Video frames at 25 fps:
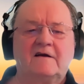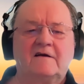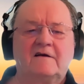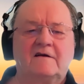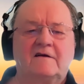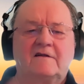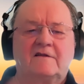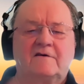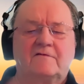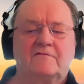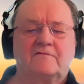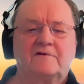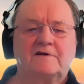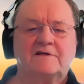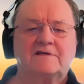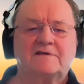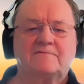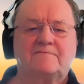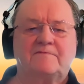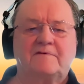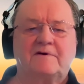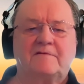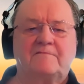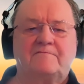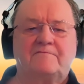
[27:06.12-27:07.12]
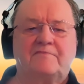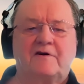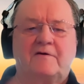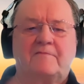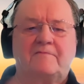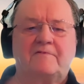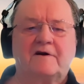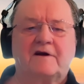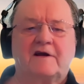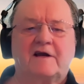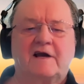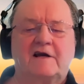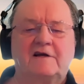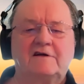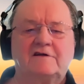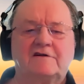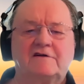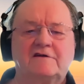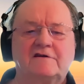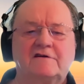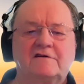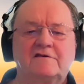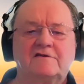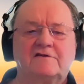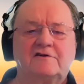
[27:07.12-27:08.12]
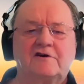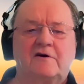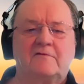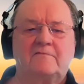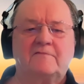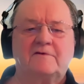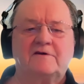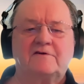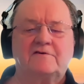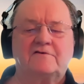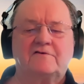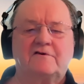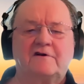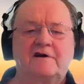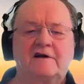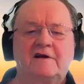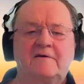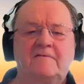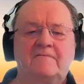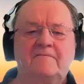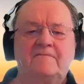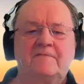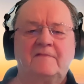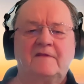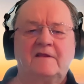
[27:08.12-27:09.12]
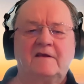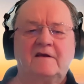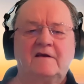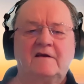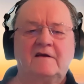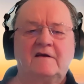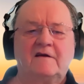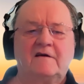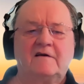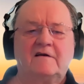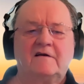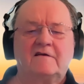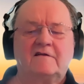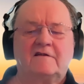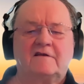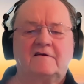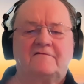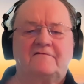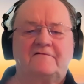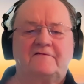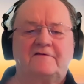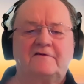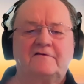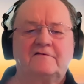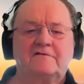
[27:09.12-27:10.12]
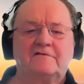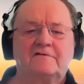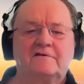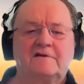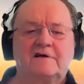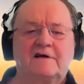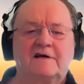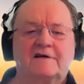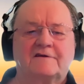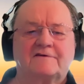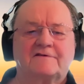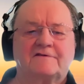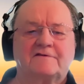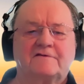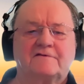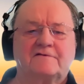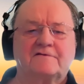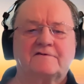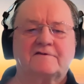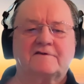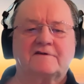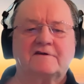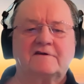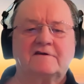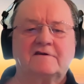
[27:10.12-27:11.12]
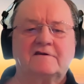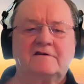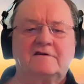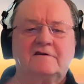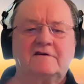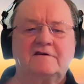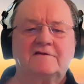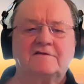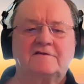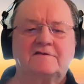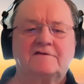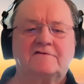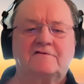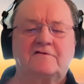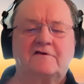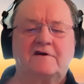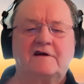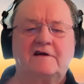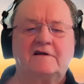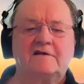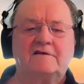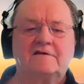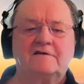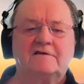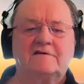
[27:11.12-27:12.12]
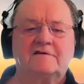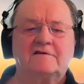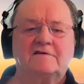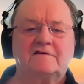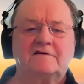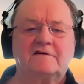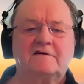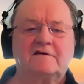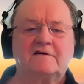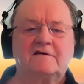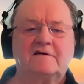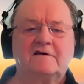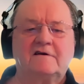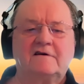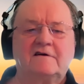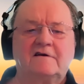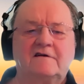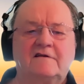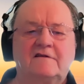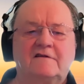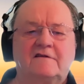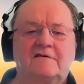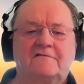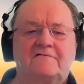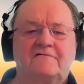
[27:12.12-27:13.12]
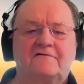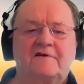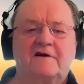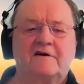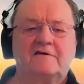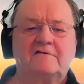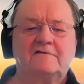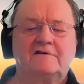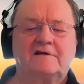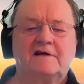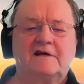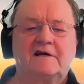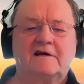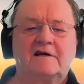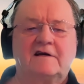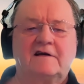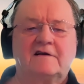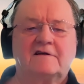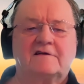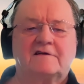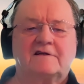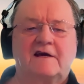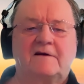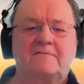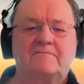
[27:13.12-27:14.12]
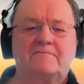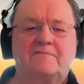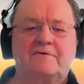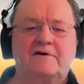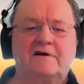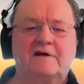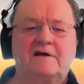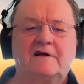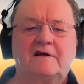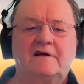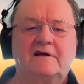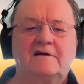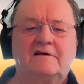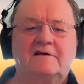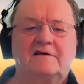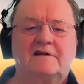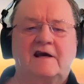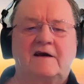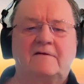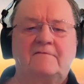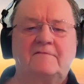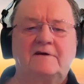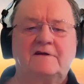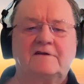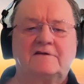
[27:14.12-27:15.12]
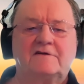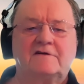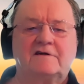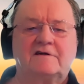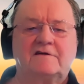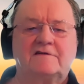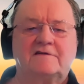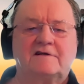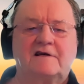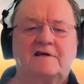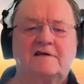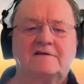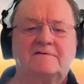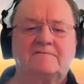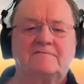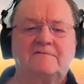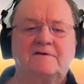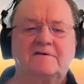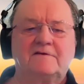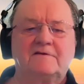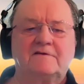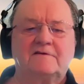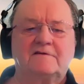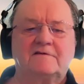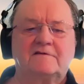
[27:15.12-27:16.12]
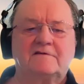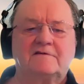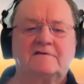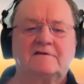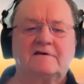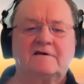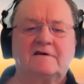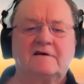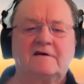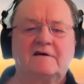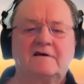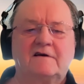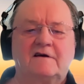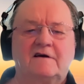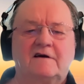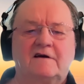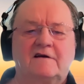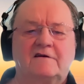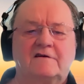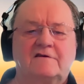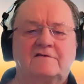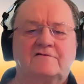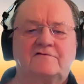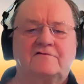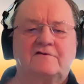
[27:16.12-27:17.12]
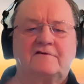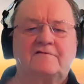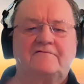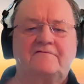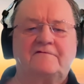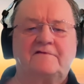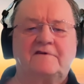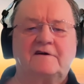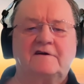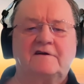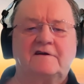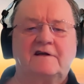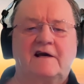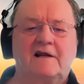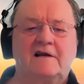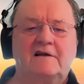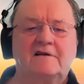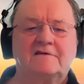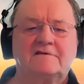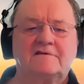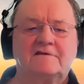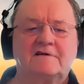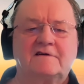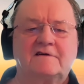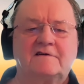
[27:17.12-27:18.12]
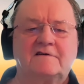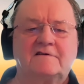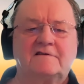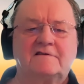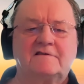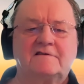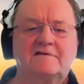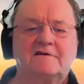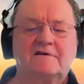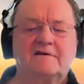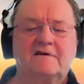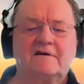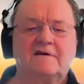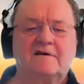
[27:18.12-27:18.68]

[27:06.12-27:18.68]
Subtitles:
the whisper propagation geometry, the fuel exhaustion constraints, the floating debris damage assessments and drift analysis,